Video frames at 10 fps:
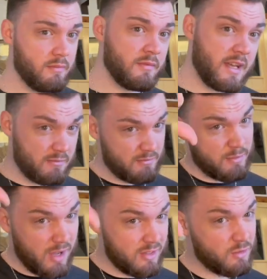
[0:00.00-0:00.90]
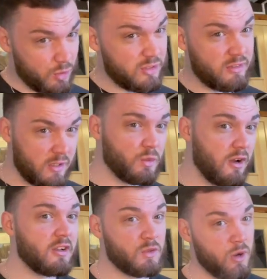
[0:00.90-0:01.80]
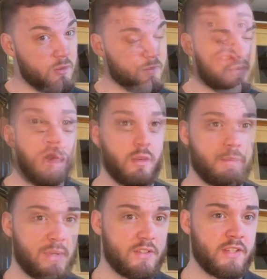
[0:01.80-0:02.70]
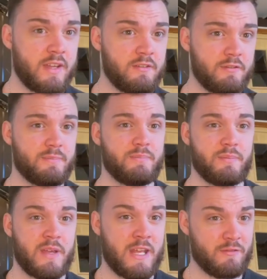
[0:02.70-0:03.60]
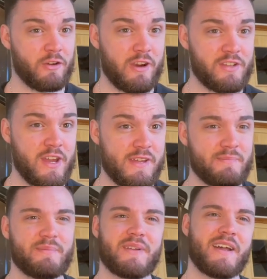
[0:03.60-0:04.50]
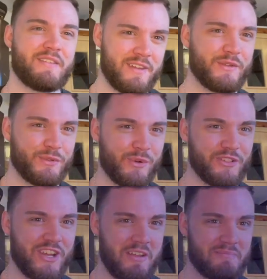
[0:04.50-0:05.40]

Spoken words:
that button also does work as well. So be safe and have a great day, and thanks for watching.